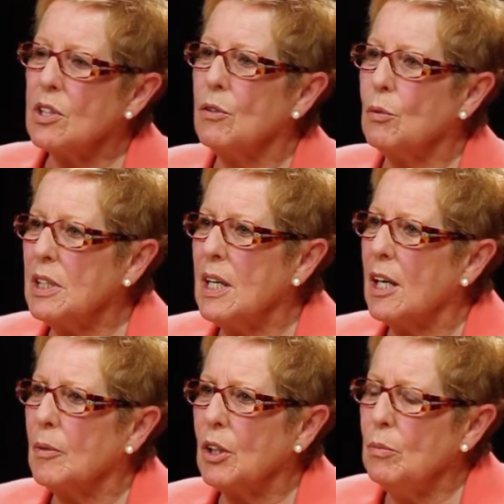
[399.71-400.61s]
of the
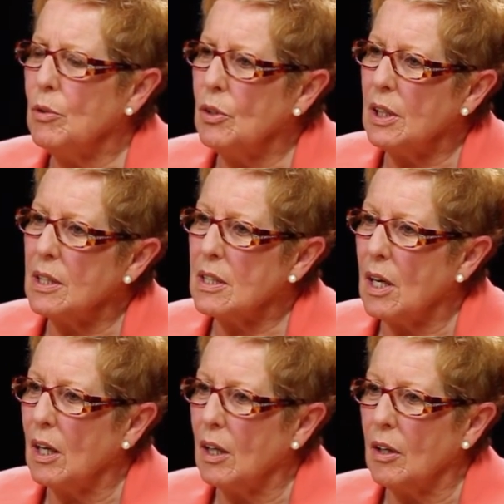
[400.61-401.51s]
retirement communities
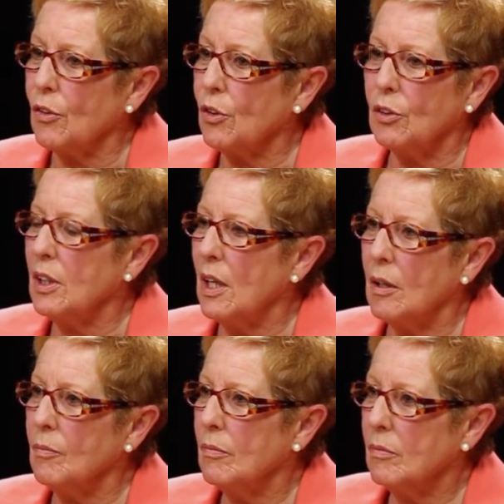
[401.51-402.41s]
are
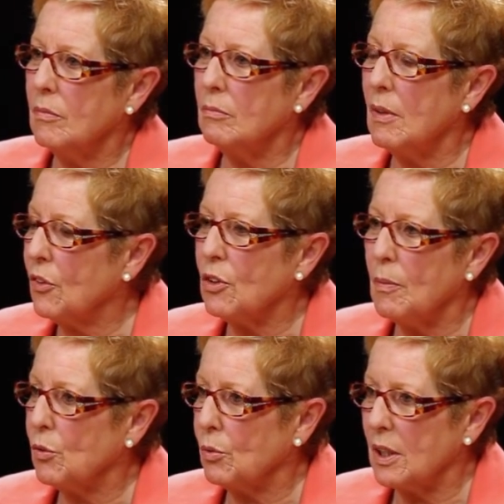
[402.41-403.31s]
30-day,
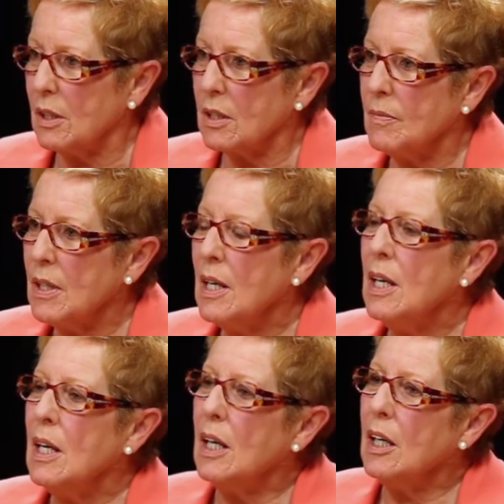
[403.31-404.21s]
month-to-month rentals.
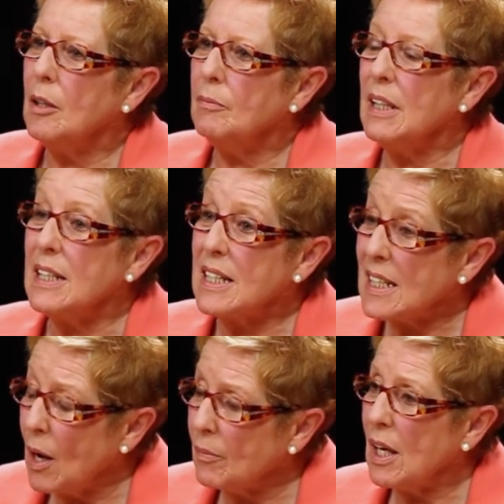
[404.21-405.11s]
In
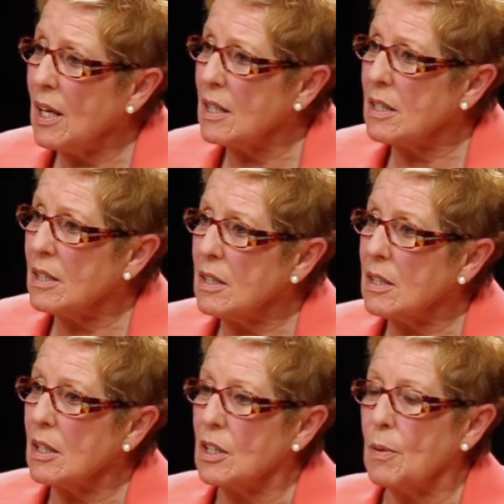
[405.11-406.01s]
some
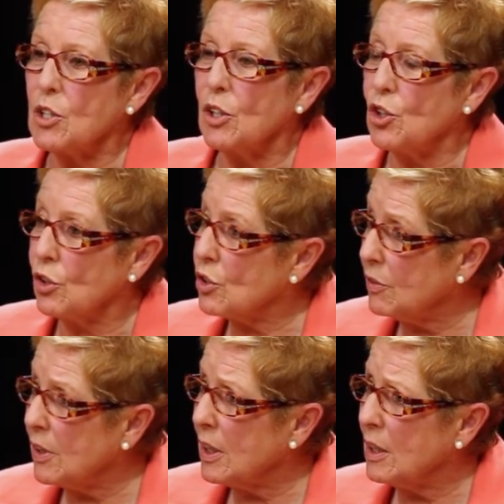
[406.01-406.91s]
cases, especially
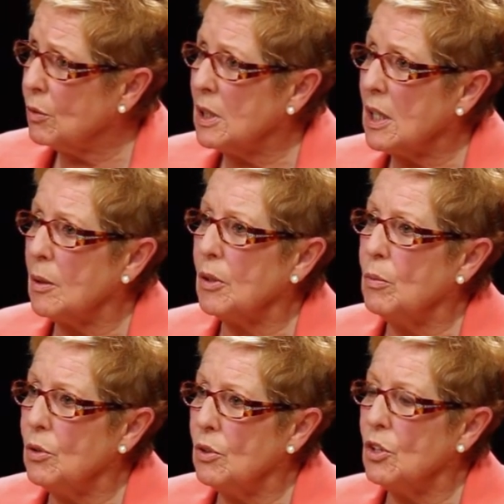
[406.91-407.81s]
church-affiliated retirement
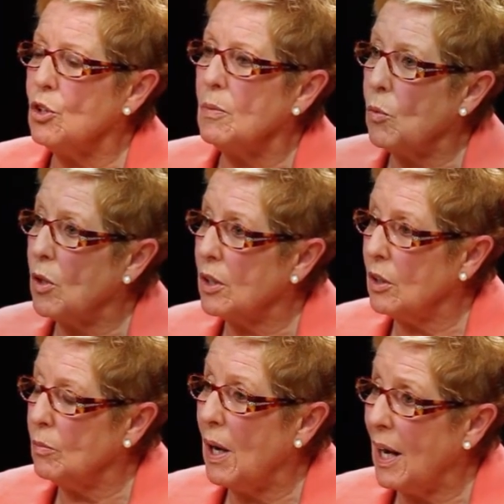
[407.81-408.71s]
communities, you may want
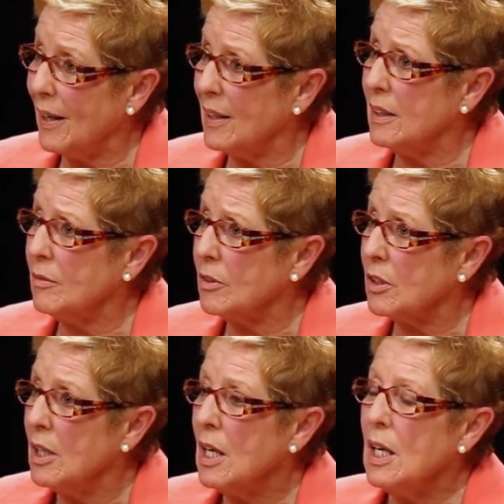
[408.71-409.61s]
buy-ins.
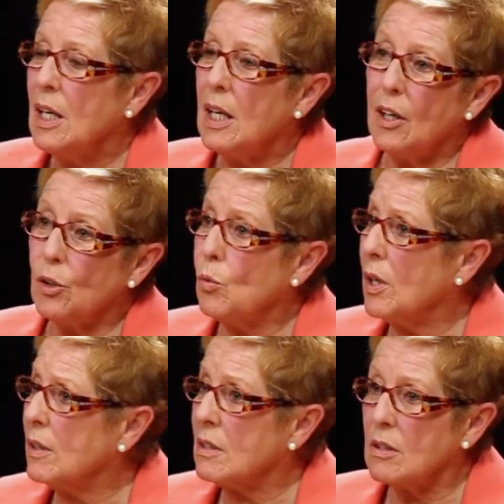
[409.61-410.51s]
Other
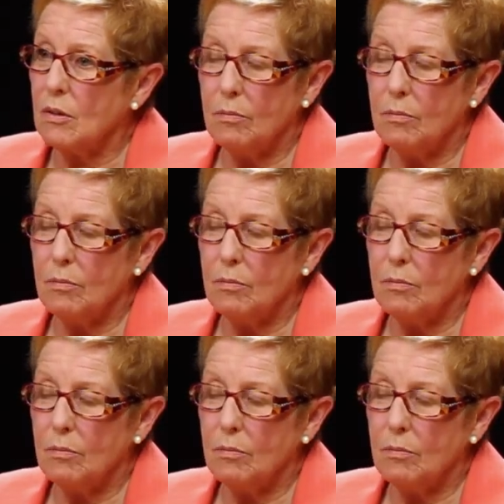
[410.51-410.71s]
ones,